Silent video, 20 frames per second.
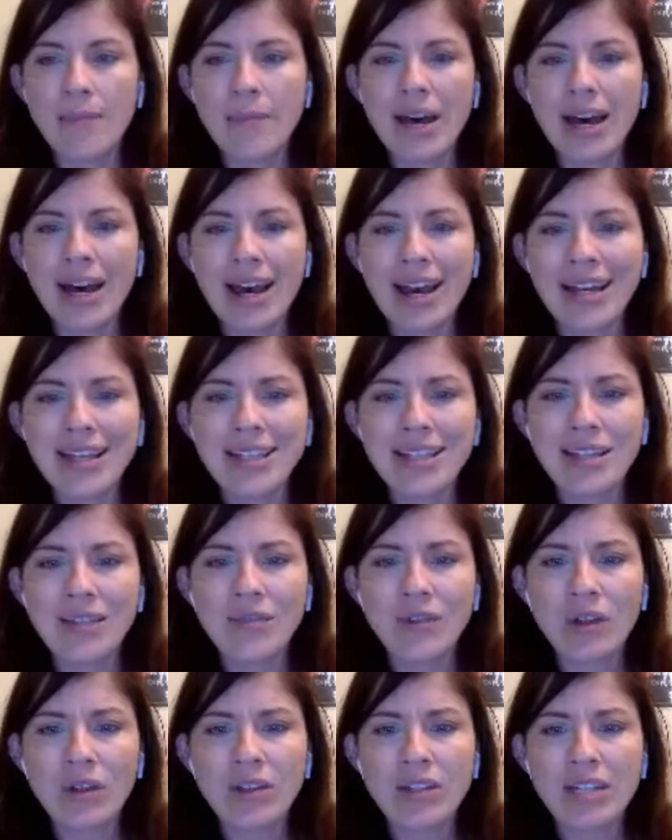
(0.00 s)
But Hines
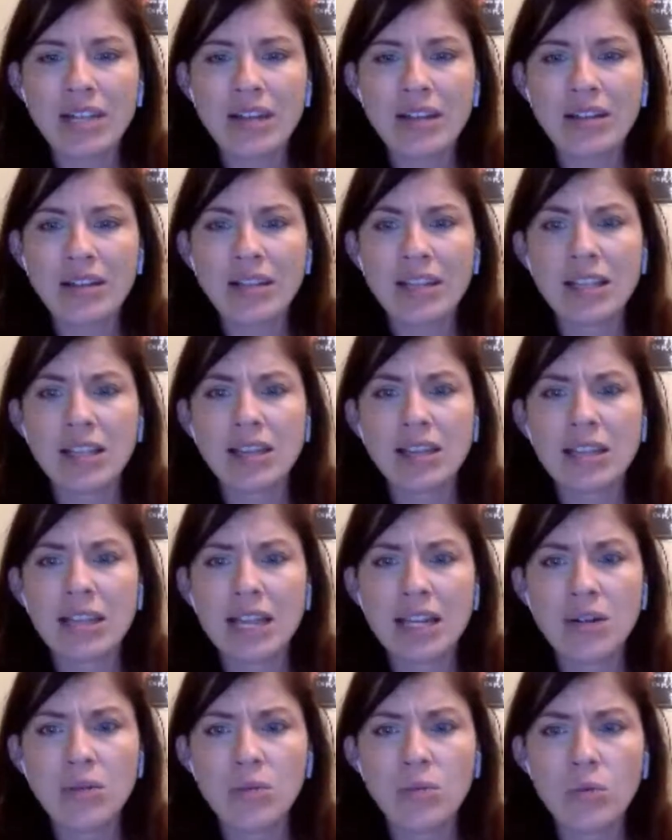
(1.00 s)
involuntarily
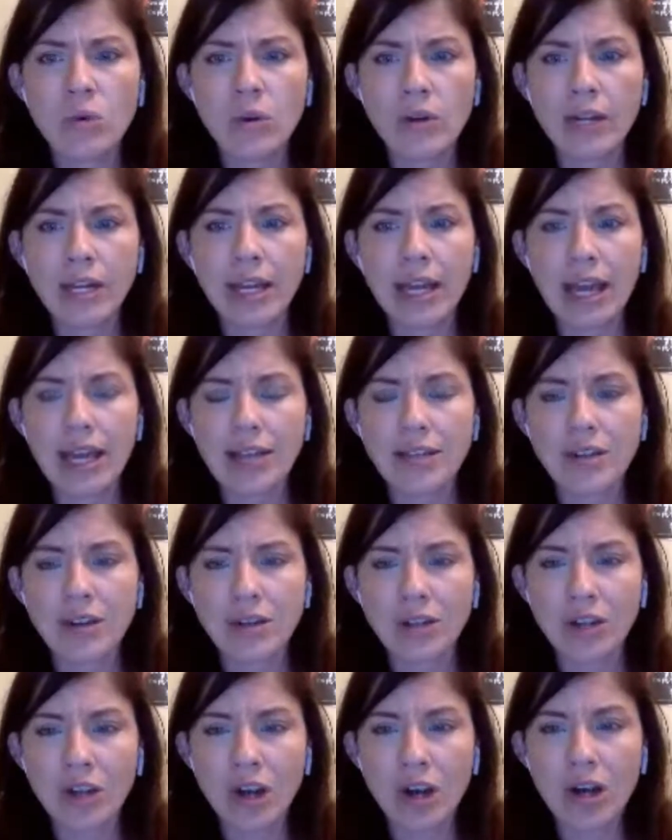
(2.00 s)
laid a warning hand
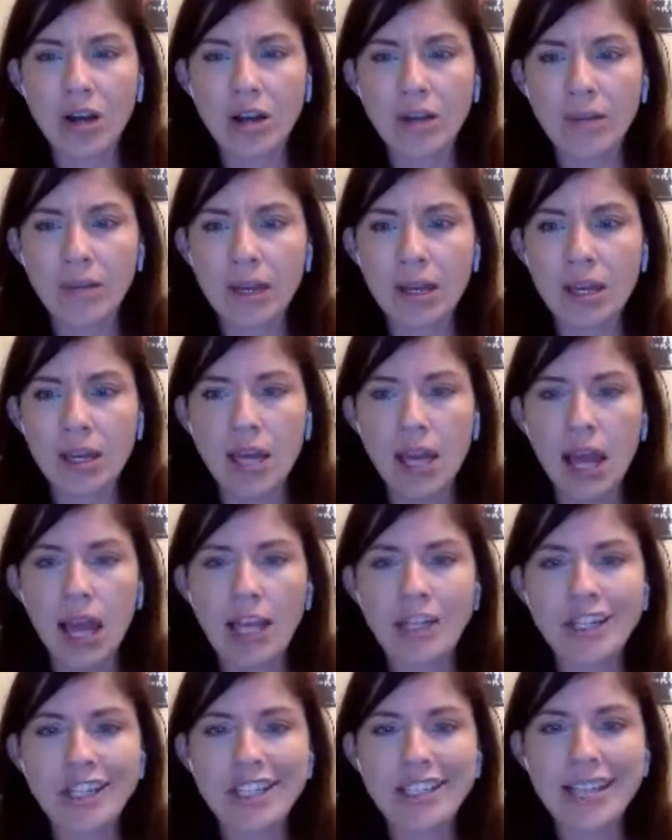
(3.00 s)
on her arm,
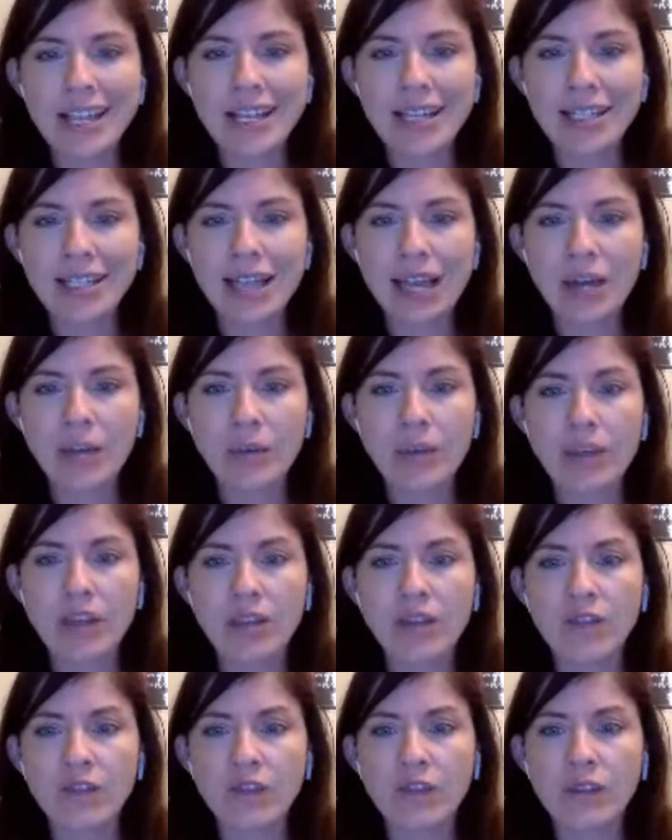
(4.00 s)
and she sank down with a
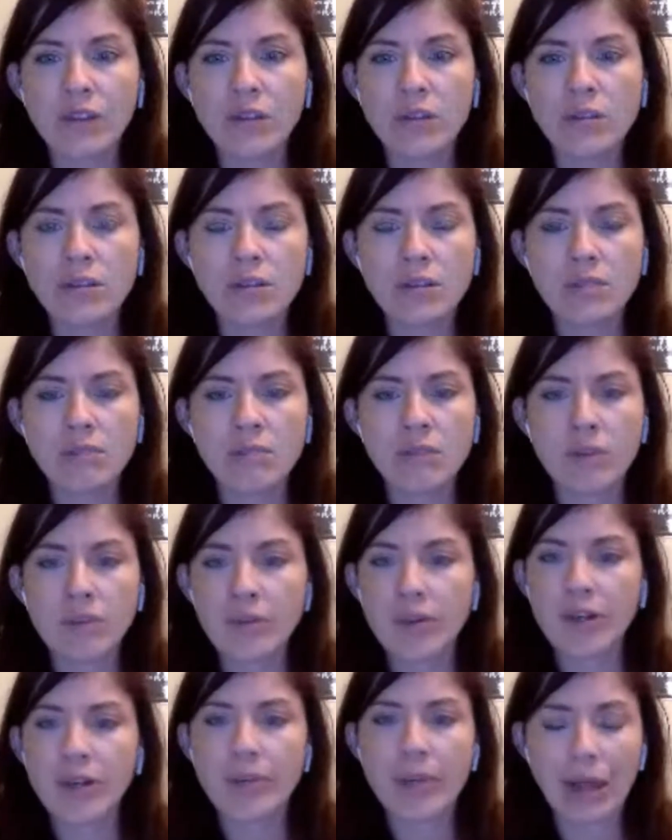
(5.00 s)
confused
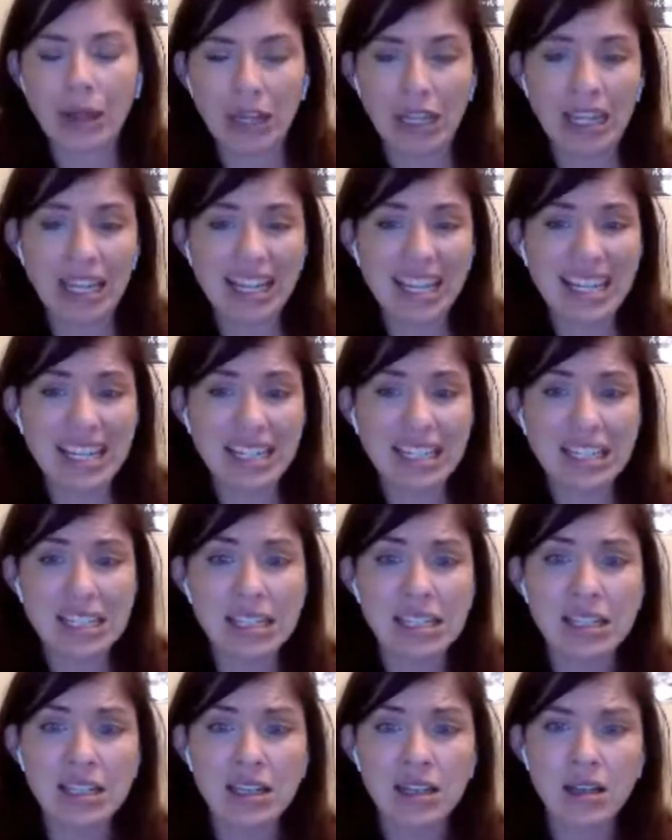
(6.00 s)
murmur about the heat.
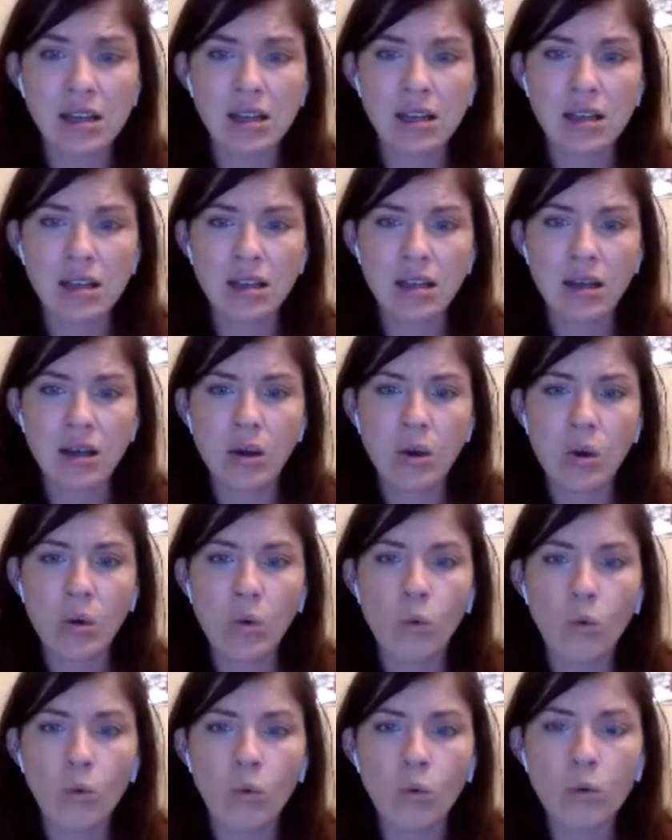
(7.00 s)

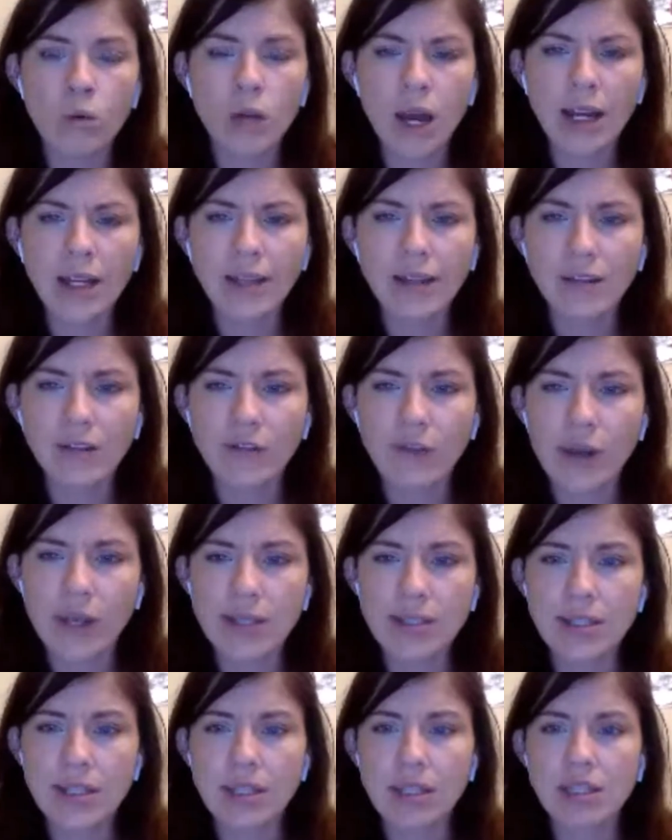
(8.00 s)
When I
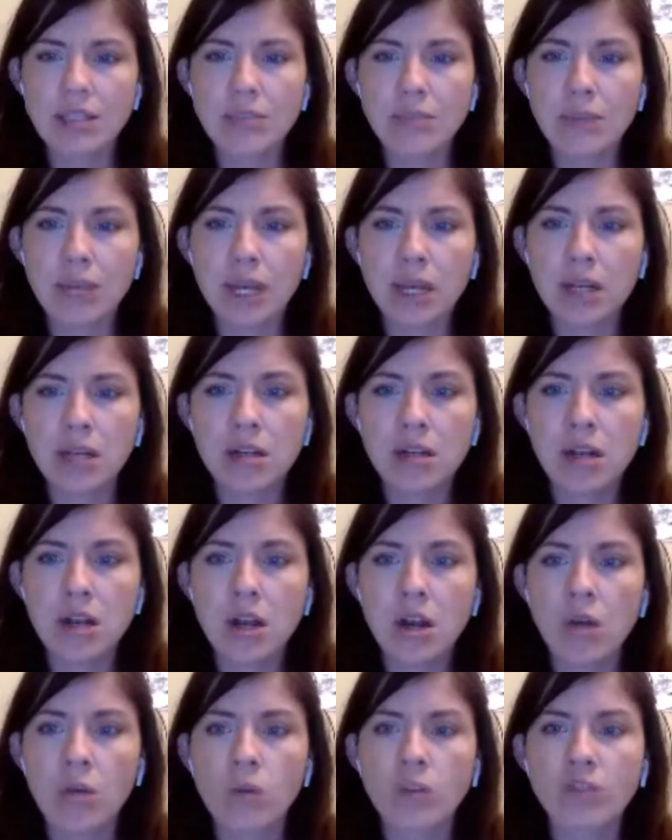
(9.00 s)
confess that this pen,
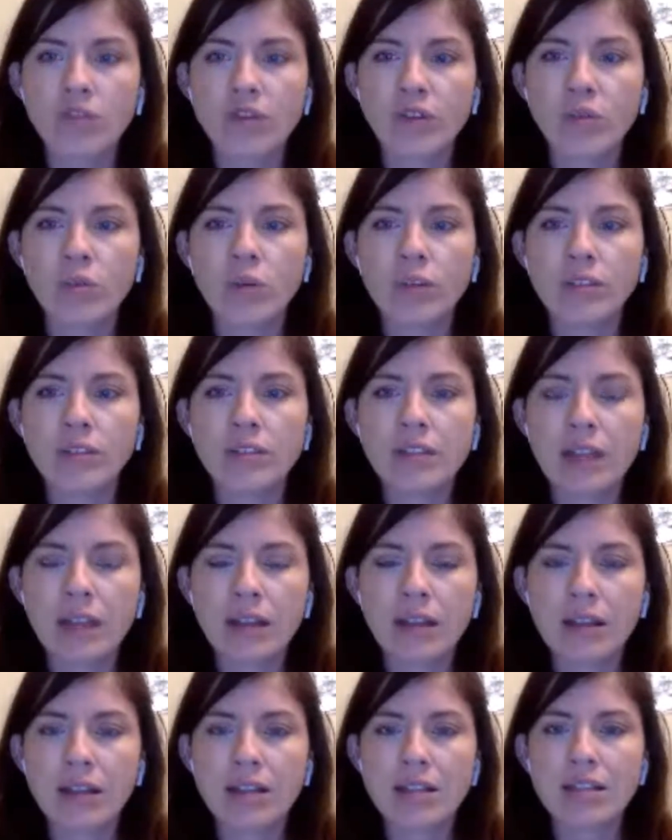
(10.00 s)
which for once
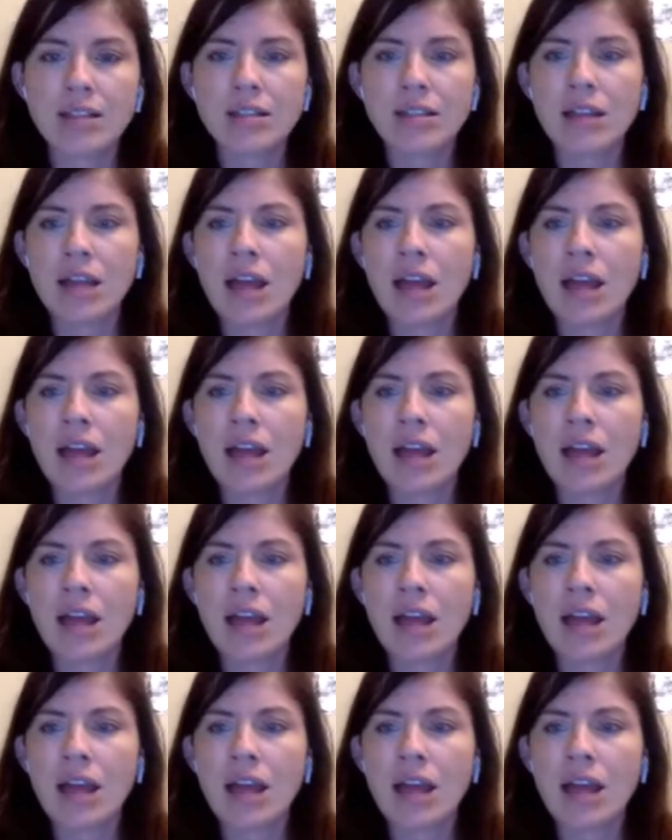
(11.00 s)
at least